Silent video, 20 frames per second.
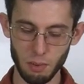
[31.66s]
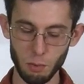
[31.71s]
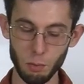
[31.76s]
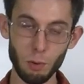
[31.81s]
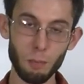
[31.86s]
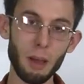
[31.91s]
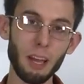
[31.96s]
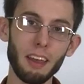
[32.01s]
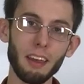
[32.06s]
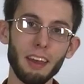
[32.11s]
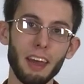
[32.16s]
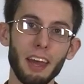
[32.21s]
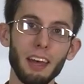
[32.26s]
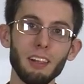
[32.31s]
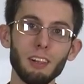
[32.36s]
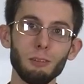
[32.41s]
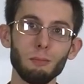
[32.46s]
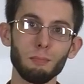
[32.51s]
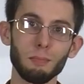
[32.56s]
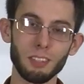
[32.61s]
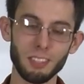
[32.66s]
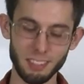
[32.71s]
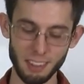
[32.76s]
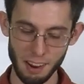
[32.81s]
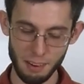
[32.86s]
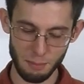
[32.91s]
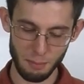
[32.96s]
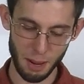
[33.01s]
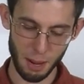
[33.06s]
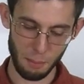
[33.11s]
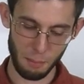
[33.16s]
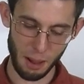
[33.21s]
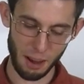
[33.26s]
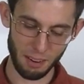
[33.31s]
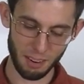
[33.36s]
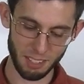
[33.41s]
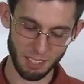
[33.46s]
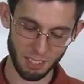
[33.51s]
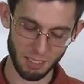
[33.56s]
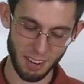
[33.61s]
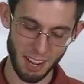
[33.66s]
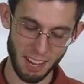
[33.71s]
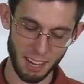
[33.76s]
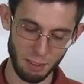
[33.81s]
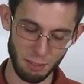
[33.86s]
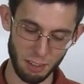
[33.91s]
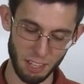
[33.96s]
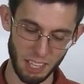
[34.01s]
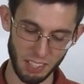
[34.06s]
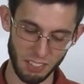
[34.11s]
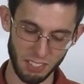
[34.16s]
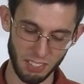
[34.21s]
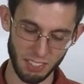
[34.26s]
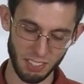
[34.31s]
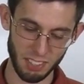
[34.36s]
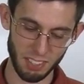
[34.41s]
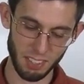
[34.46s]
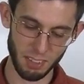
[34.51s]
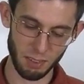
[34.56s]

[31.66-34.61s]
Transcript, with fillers: Rebecca Helm sent me a Parasaurolophus,